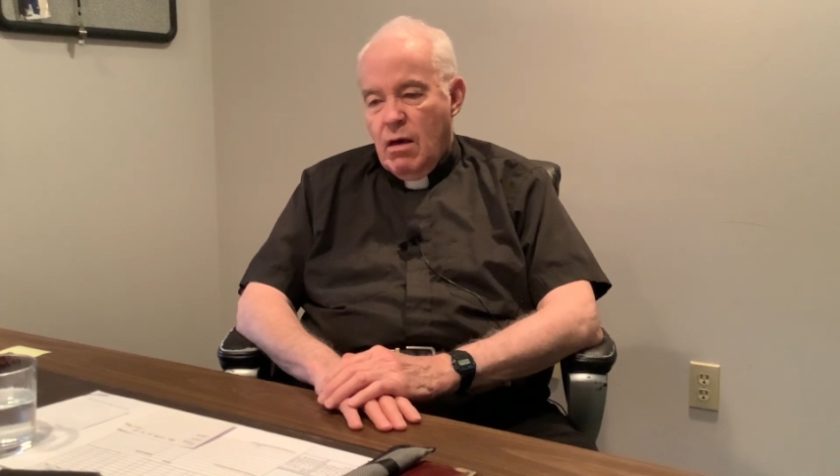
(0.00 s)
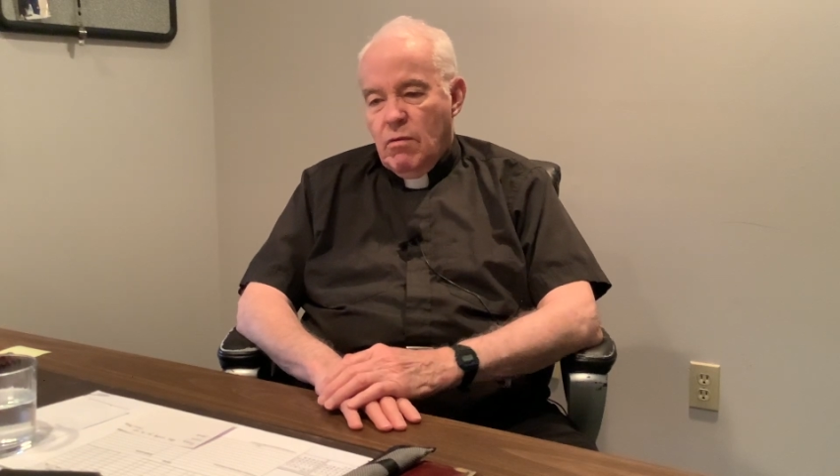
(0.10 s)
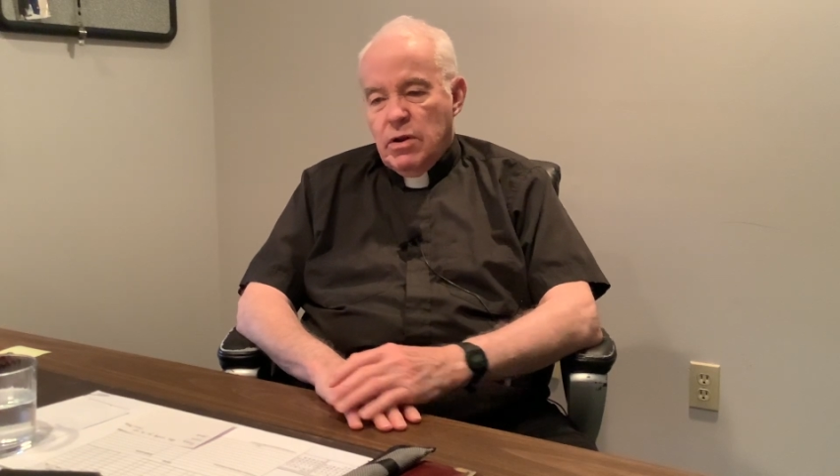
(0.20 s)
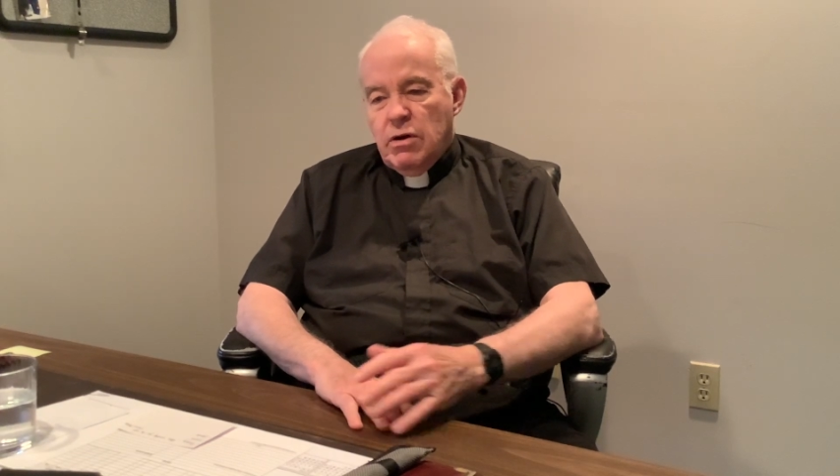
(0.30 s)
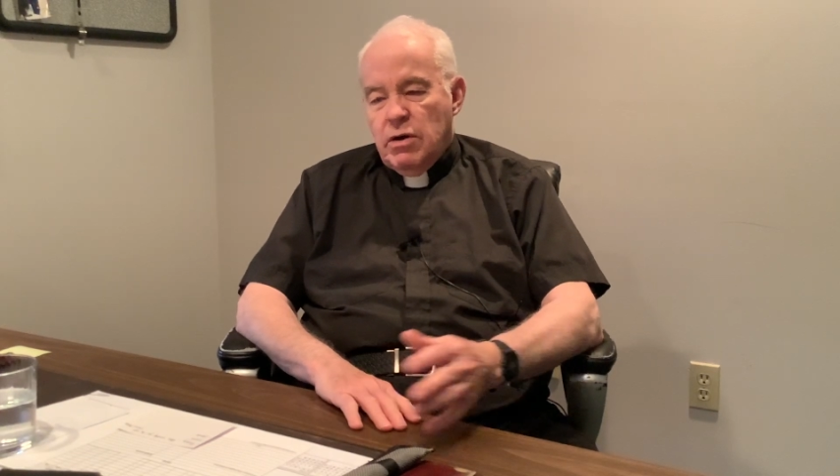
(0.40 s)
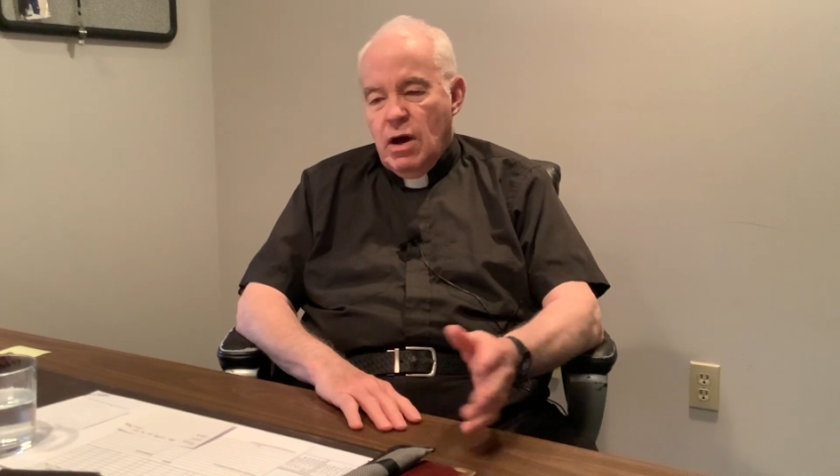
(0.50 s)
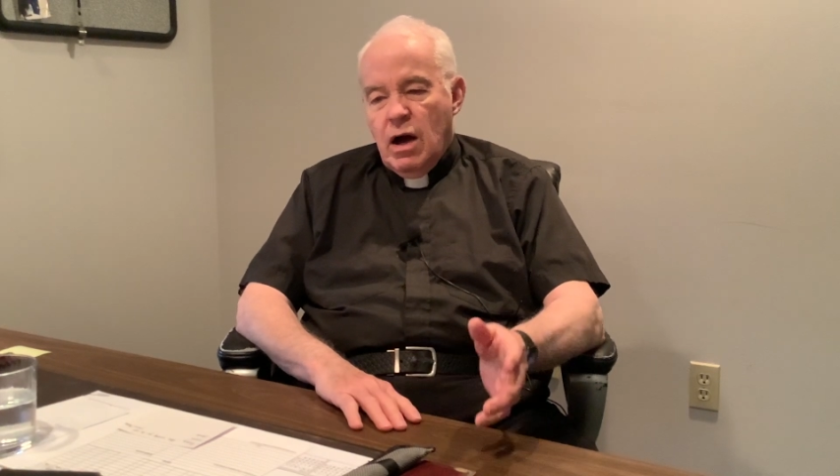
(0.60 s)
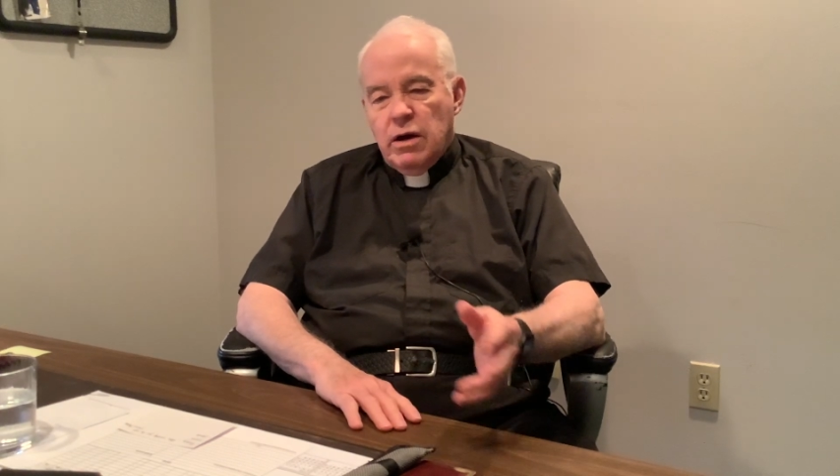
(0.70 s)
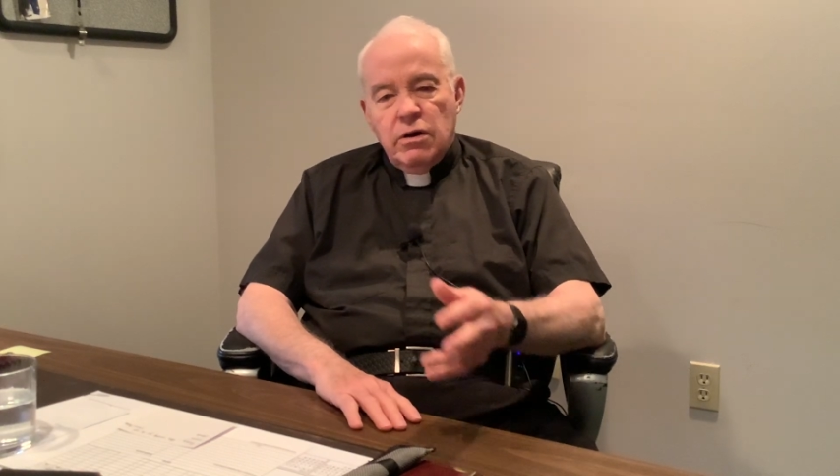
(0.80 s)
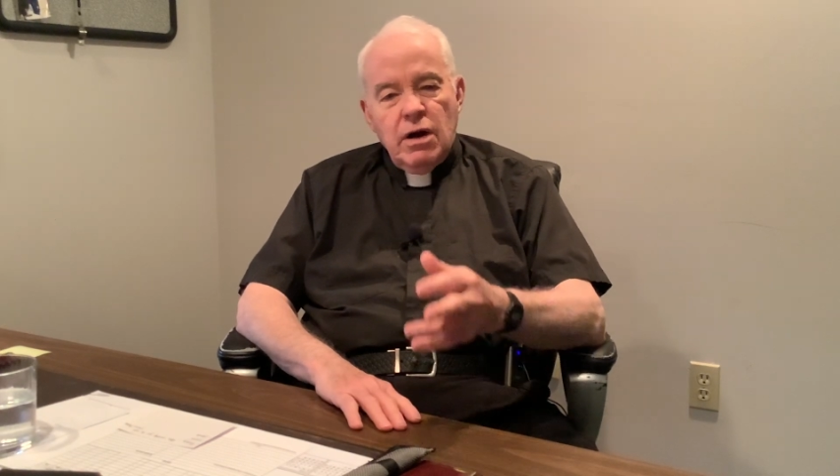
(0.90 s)
When you're
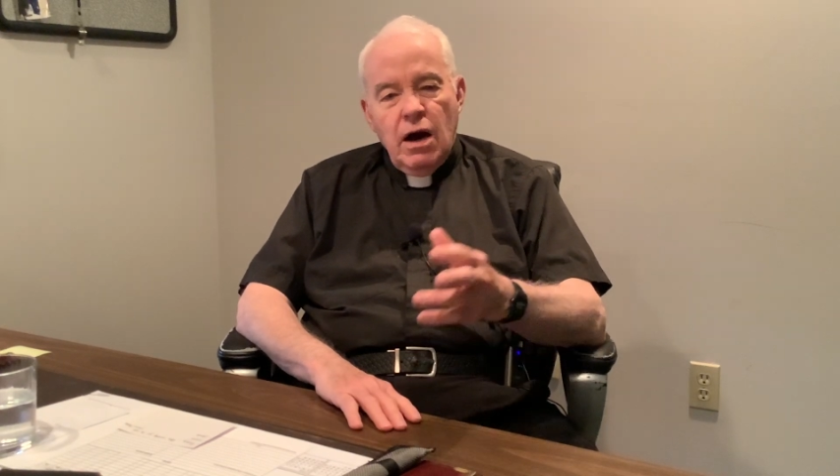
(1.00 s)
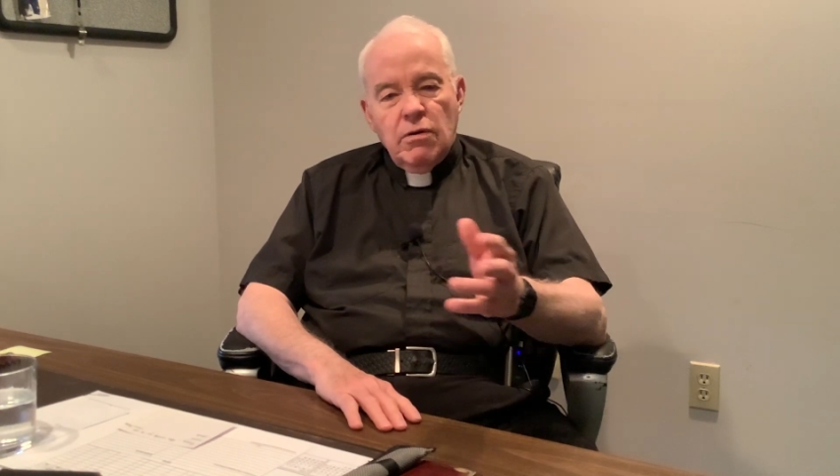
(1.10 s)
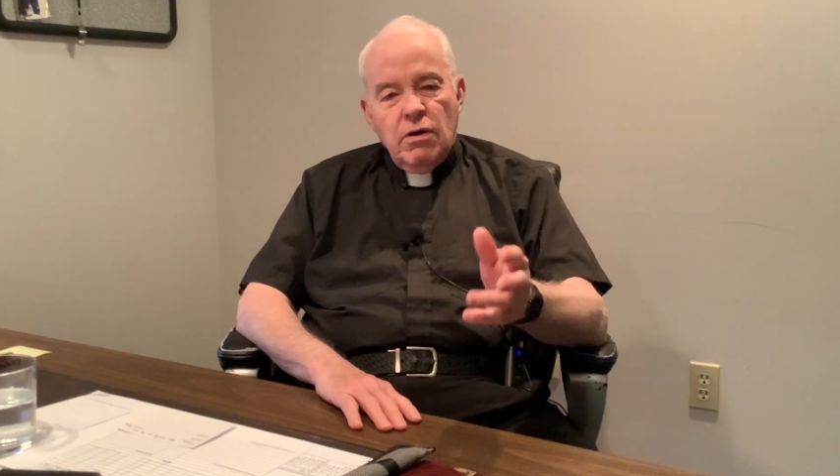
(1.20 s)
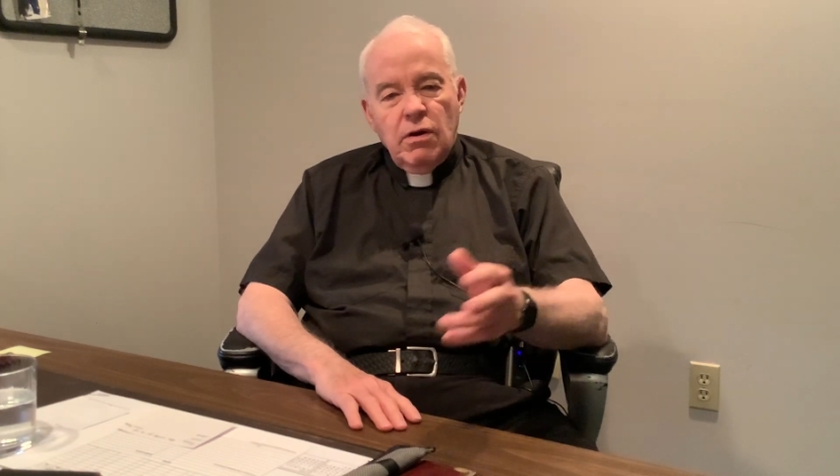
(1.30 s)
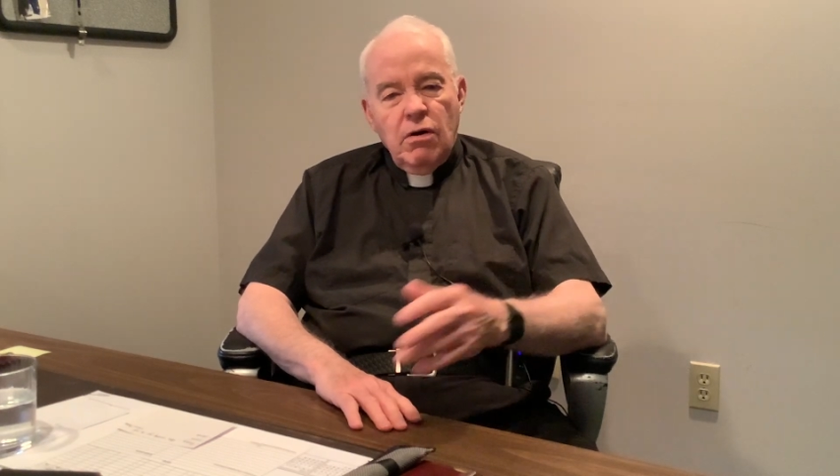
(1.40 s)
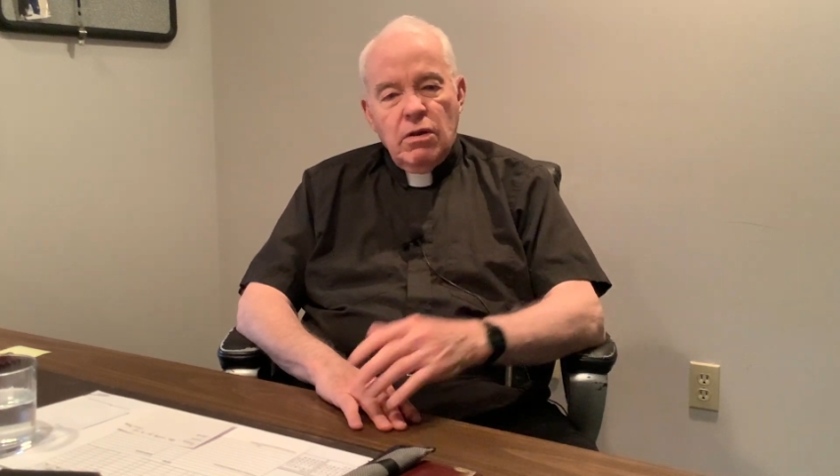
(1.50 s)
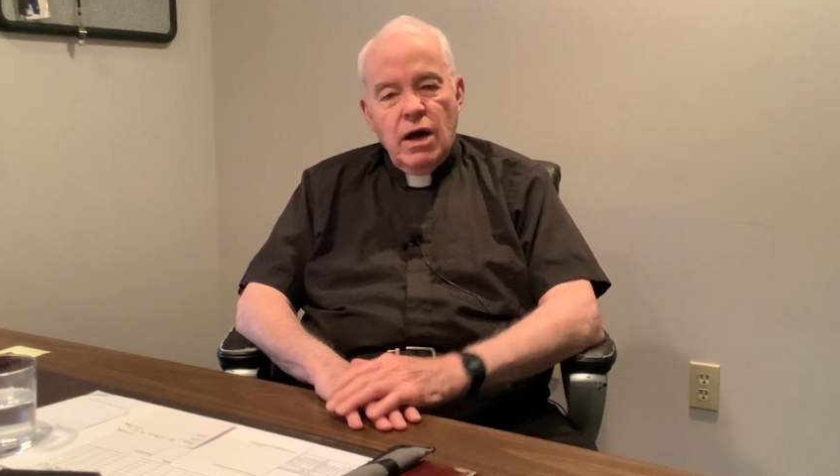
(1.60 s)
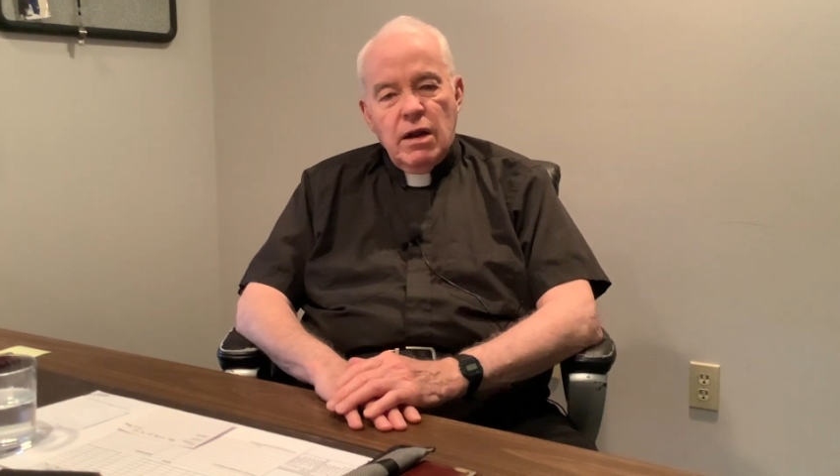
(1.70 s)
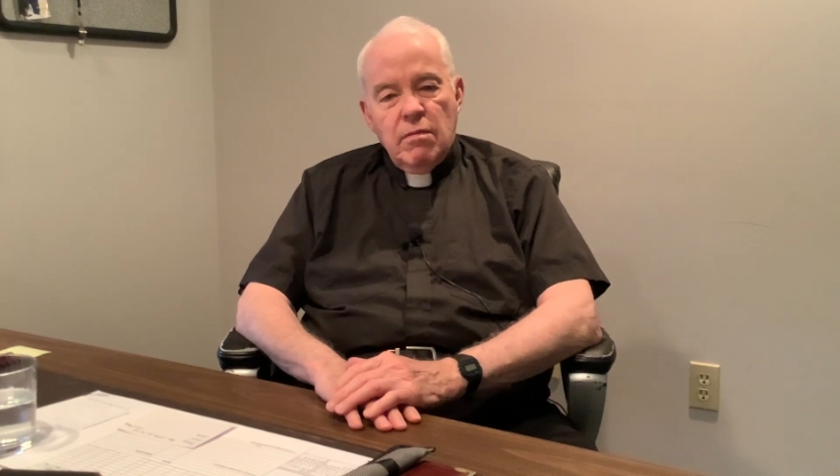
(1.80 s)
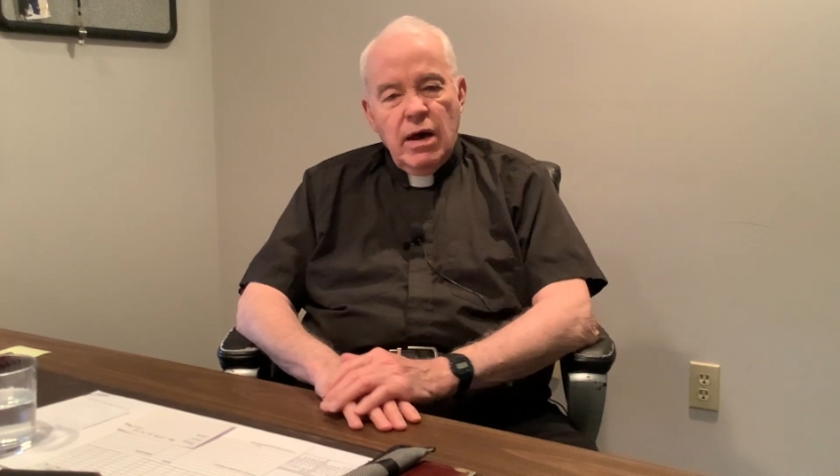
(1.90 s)
young, you're not on a whole
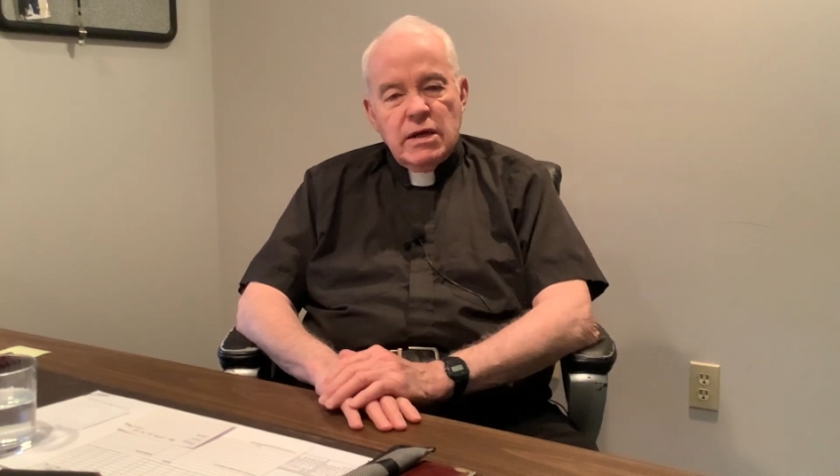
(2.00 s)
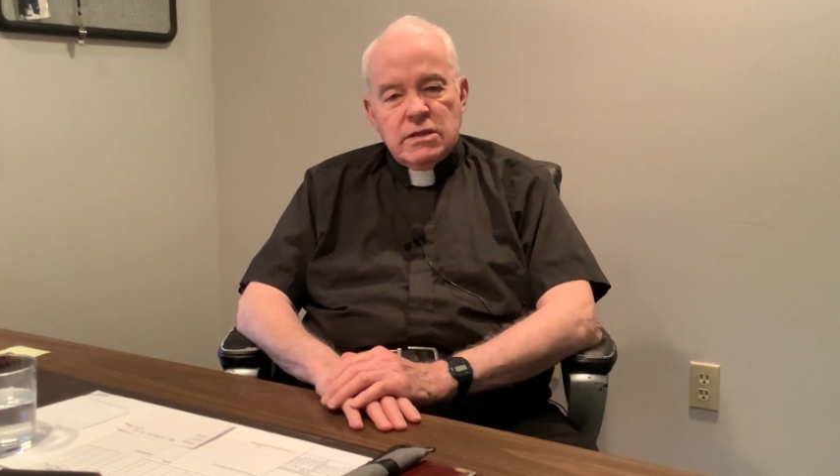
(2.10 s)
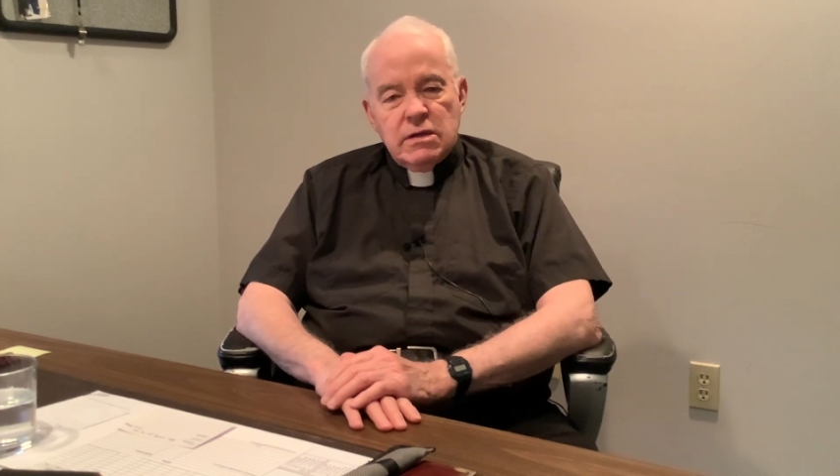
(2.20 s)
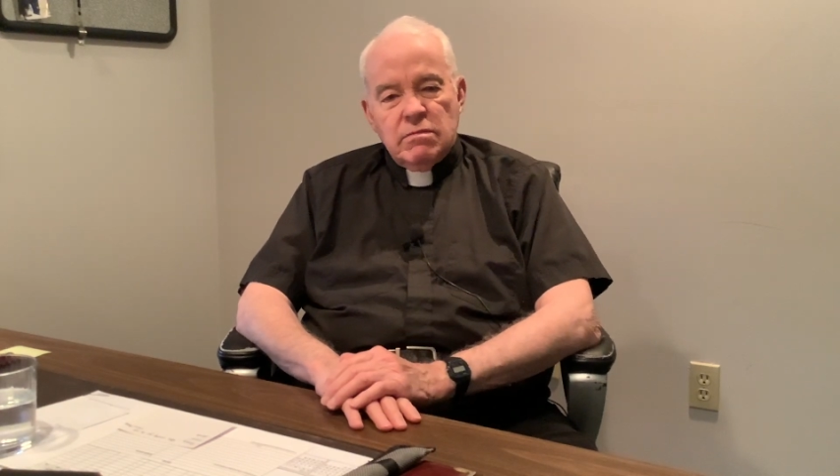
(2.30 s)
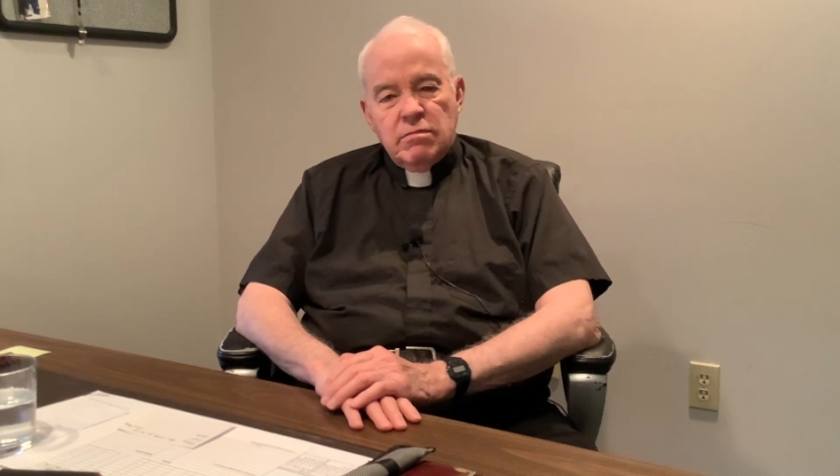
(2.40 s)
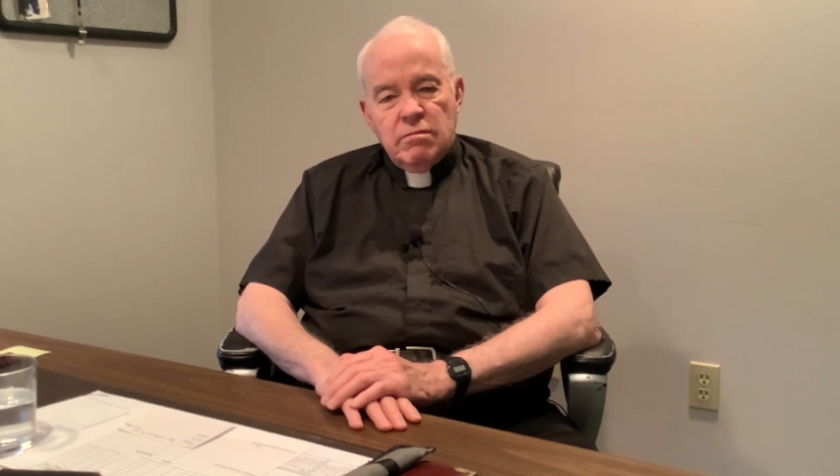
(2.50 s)
lot of medicine.